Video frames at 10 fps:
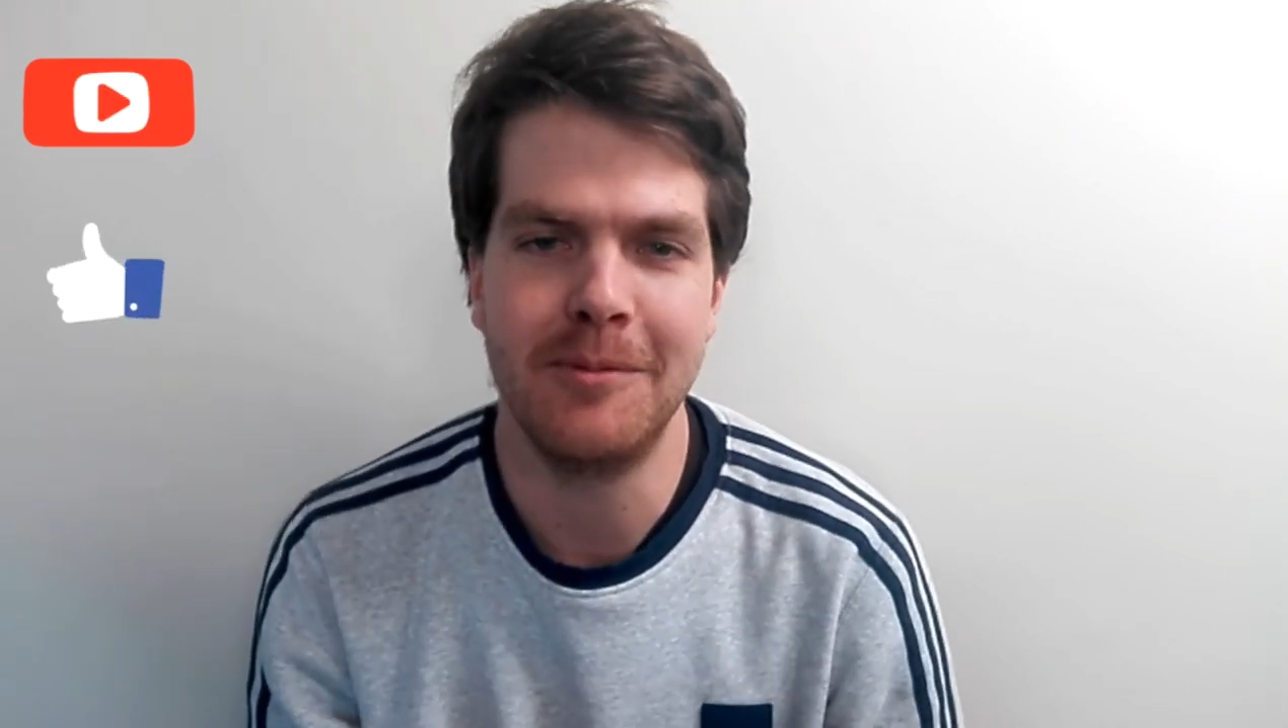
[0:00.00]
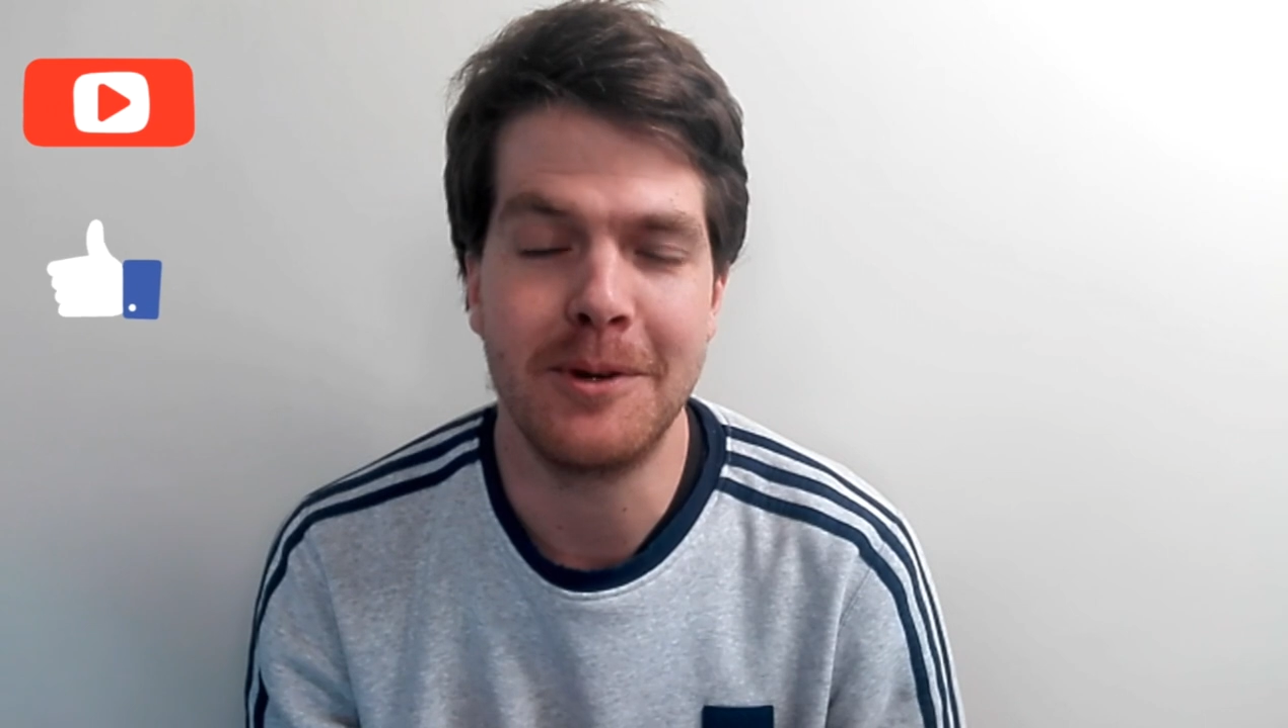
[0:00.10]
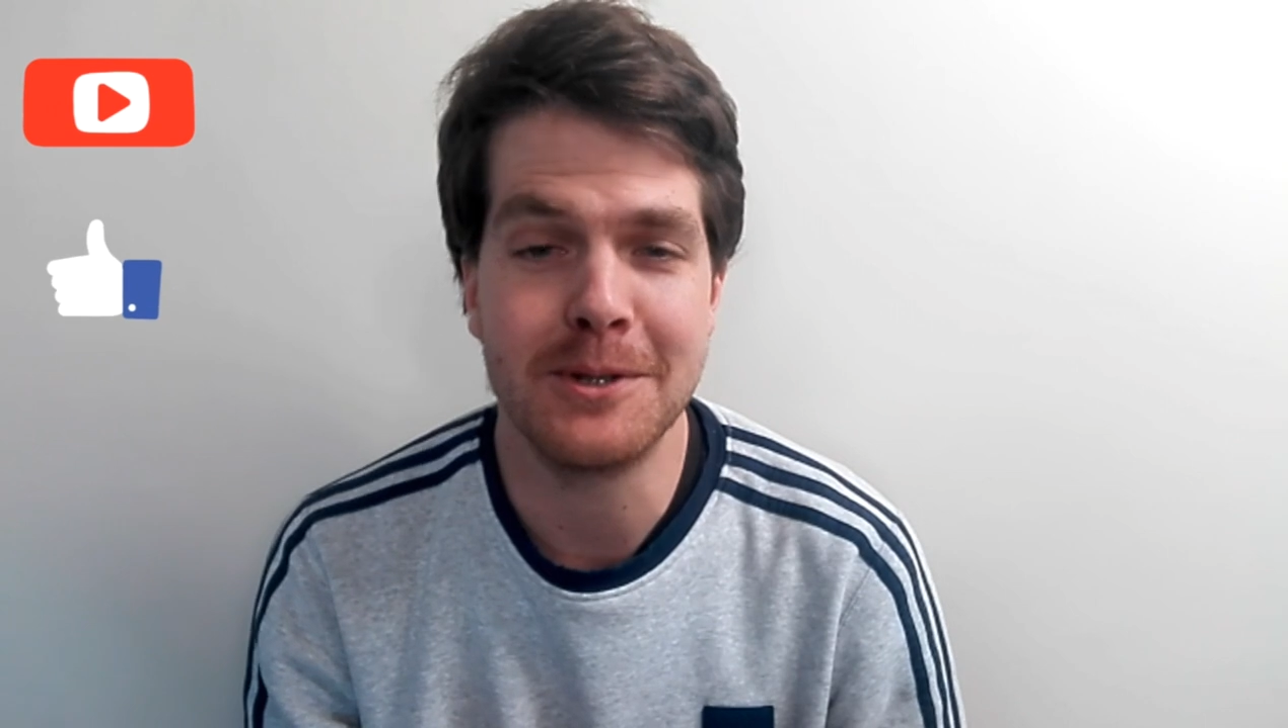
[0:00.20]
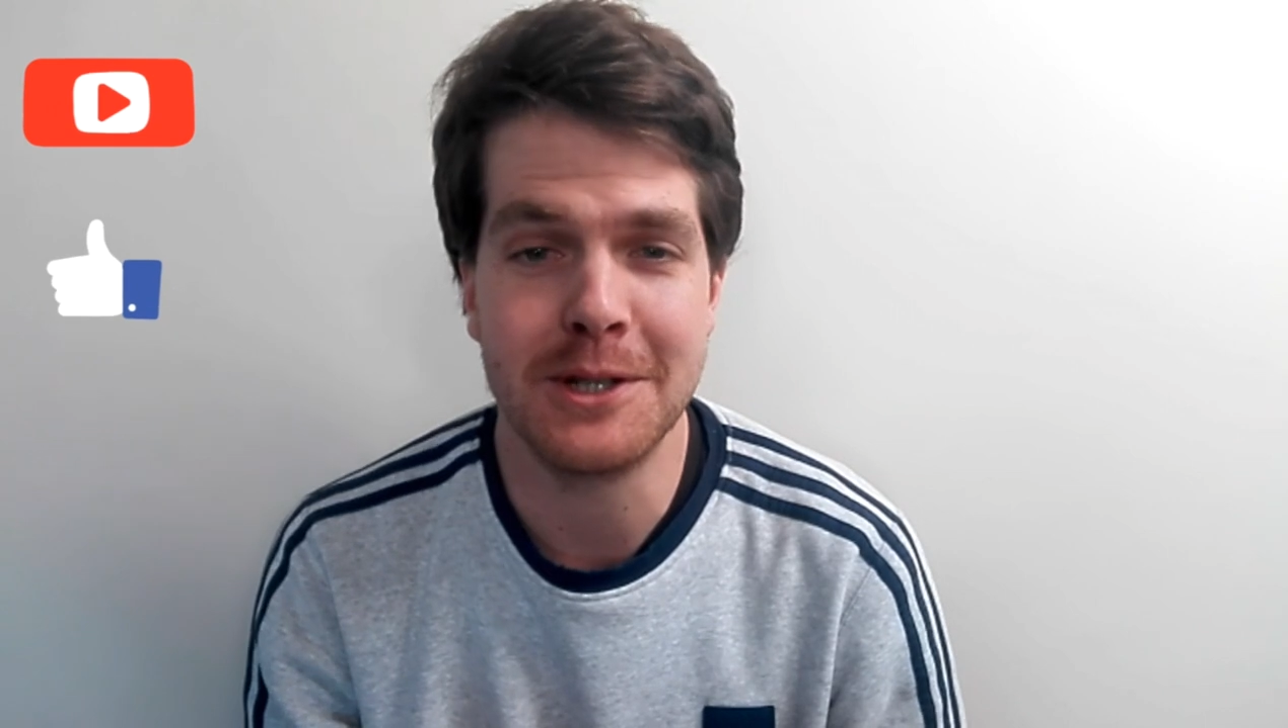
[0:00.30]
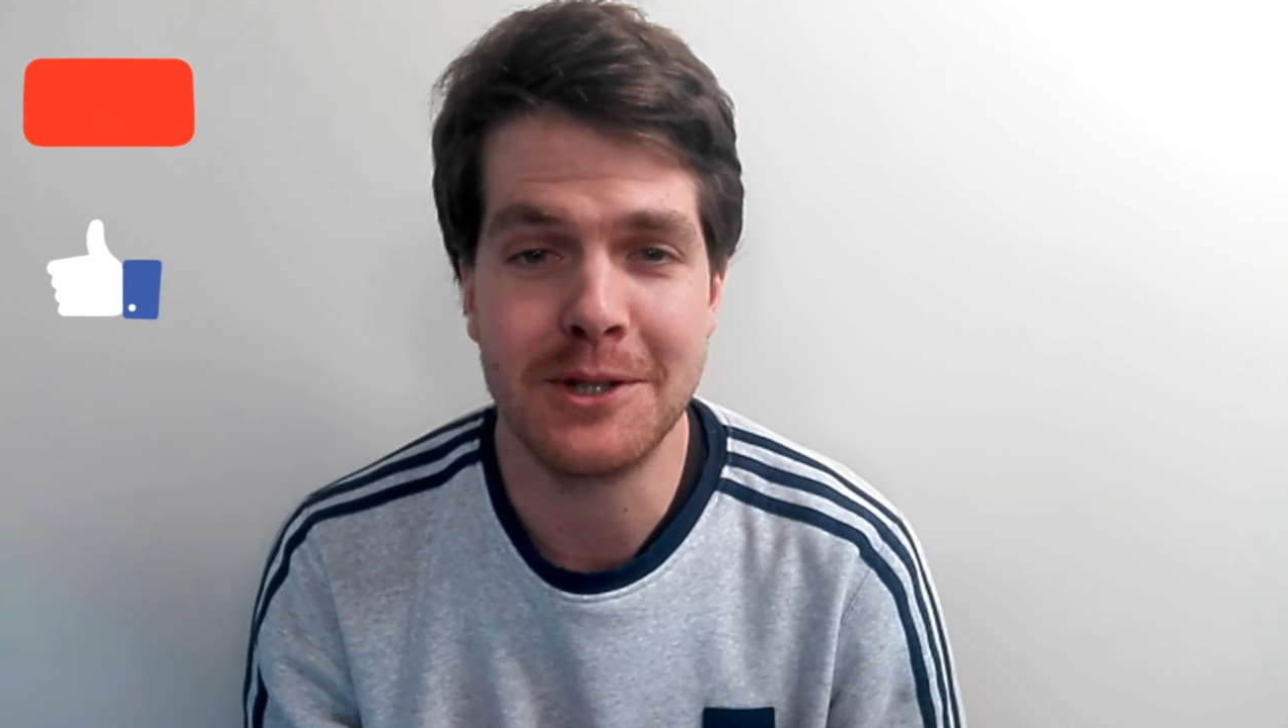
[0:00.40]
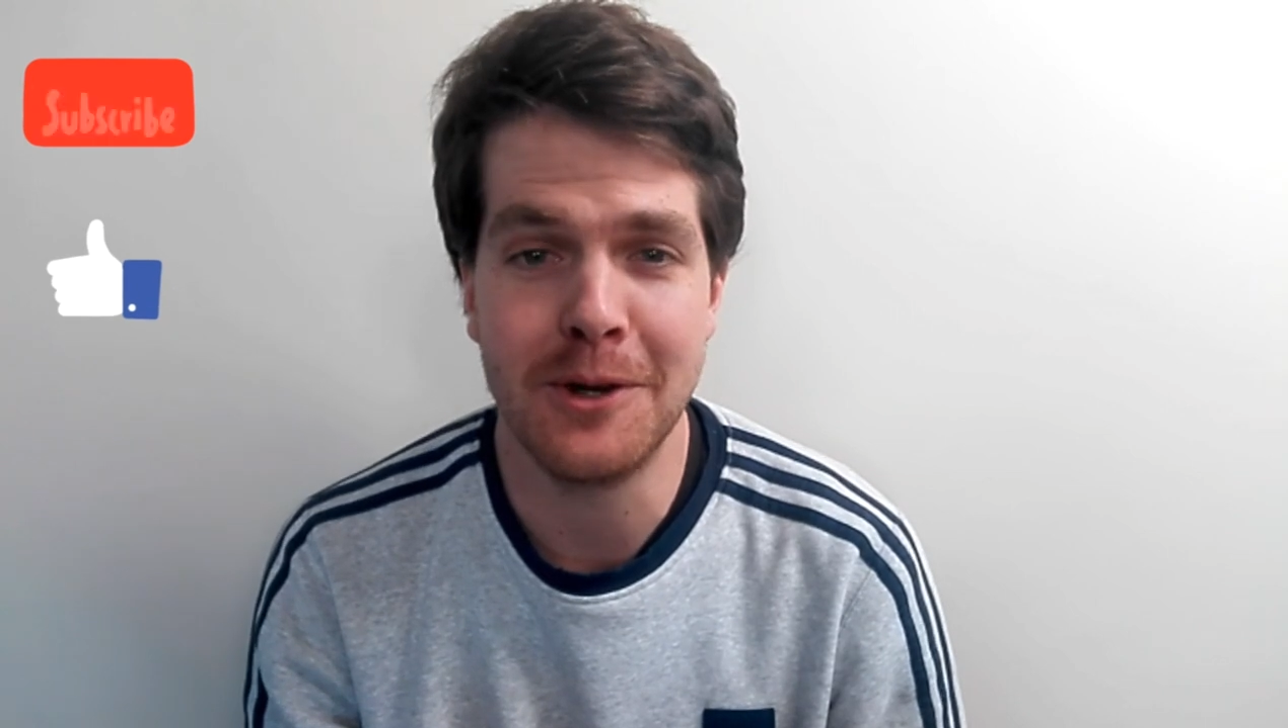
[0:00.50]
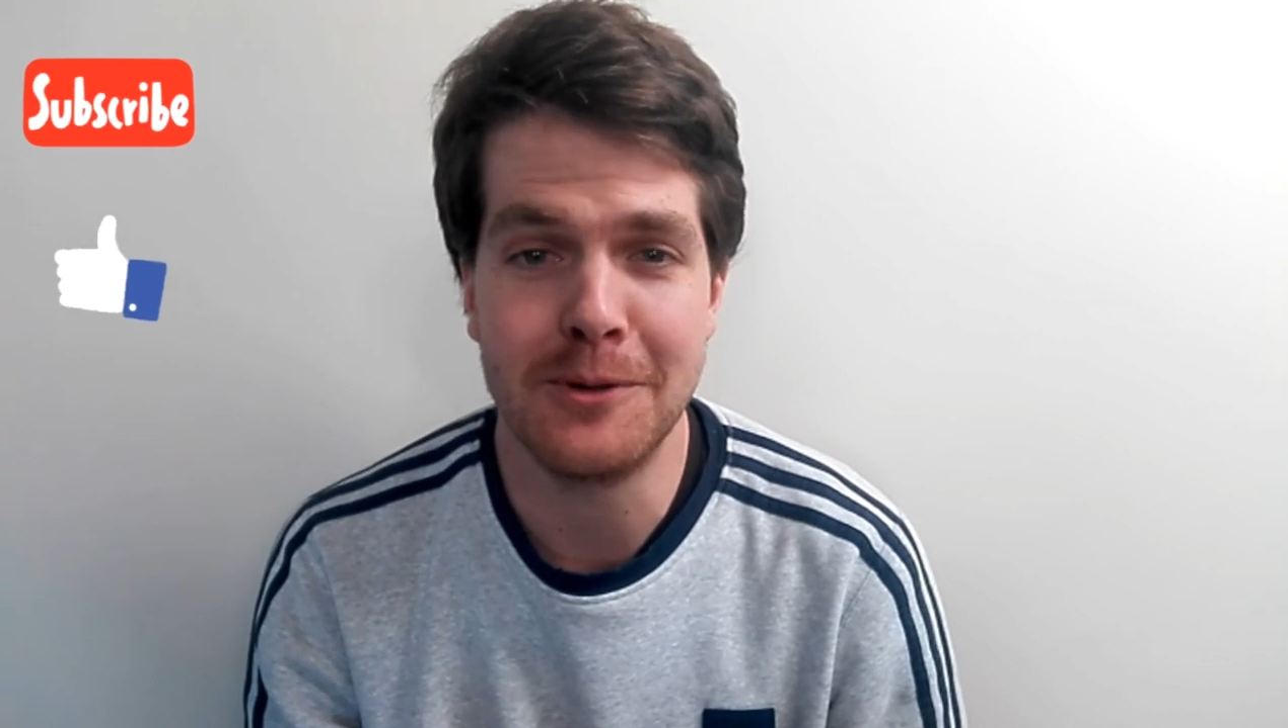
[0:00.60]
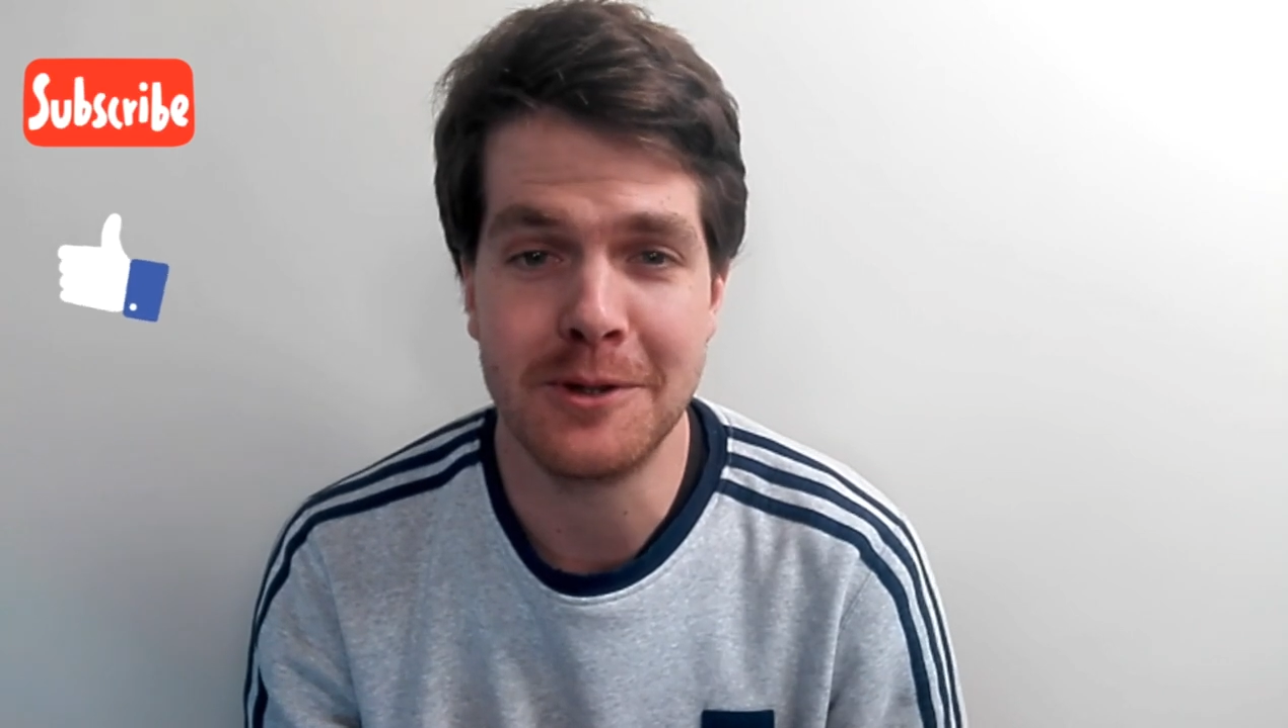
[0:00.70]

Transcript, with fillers: because it shows